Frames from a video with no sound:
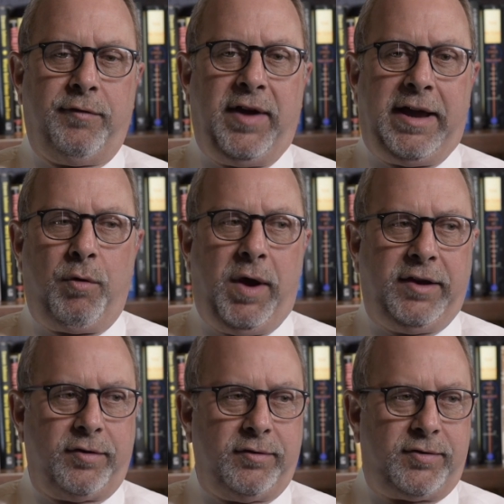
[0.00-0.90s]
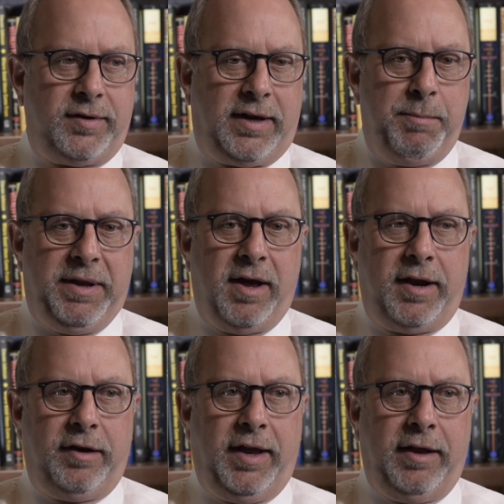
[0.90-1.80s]
Valuations can be
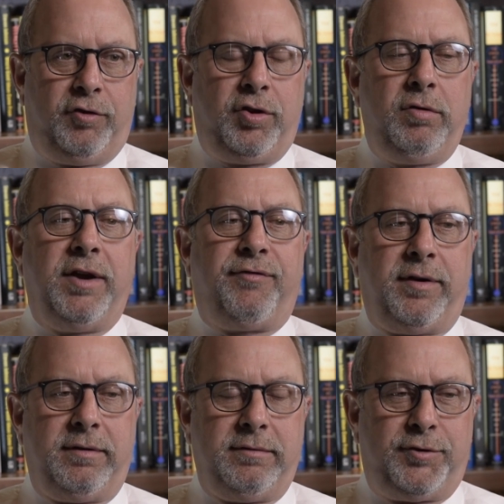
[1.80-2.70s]
done in two different